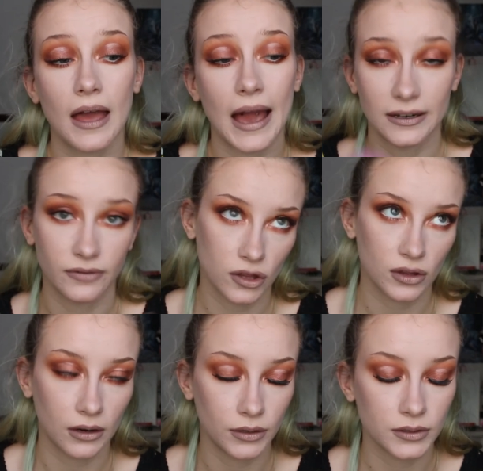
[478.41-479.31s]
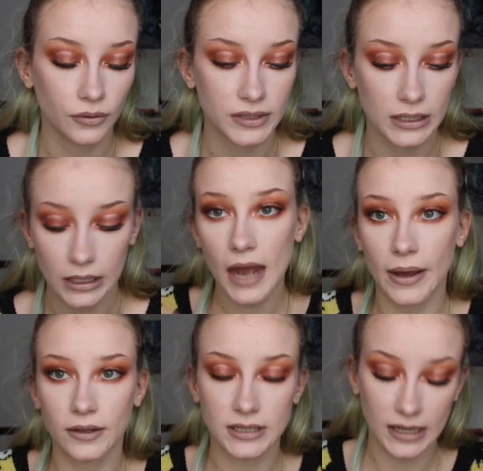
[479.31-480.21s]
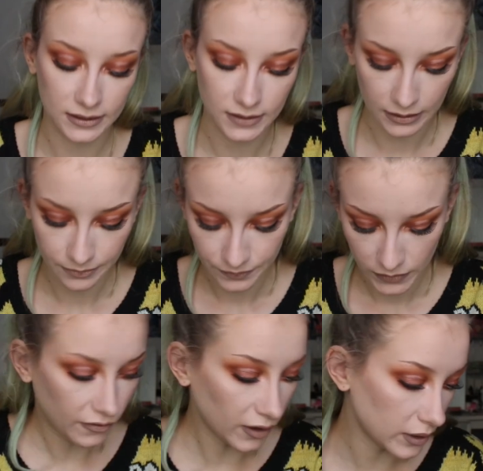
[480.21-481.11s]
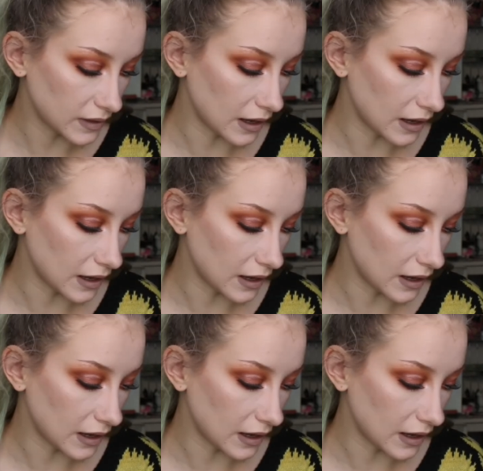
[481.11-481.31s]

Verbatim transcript: and vegetarians obviously anyway on to the next thing following